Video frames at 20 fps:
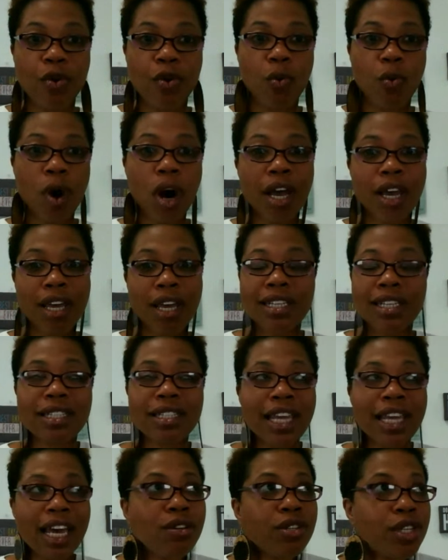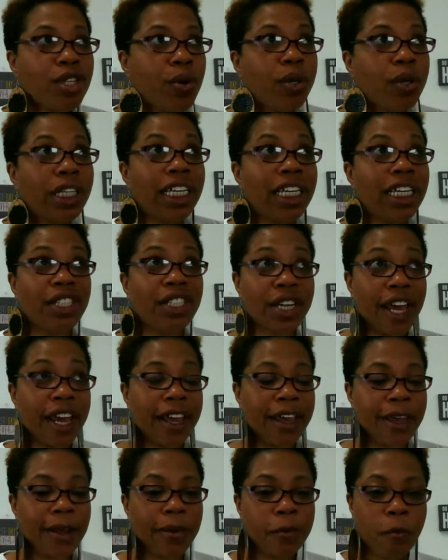you want. It sounds so
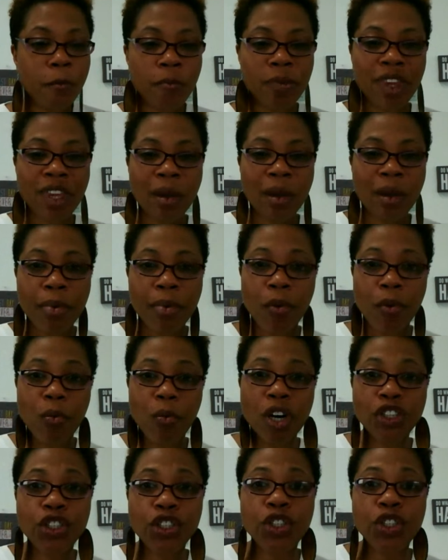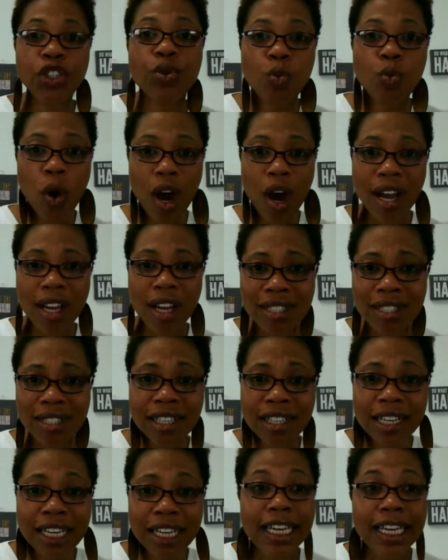cliche, but what you want
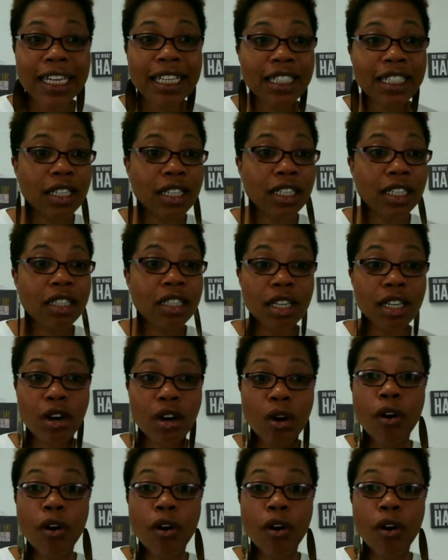is to go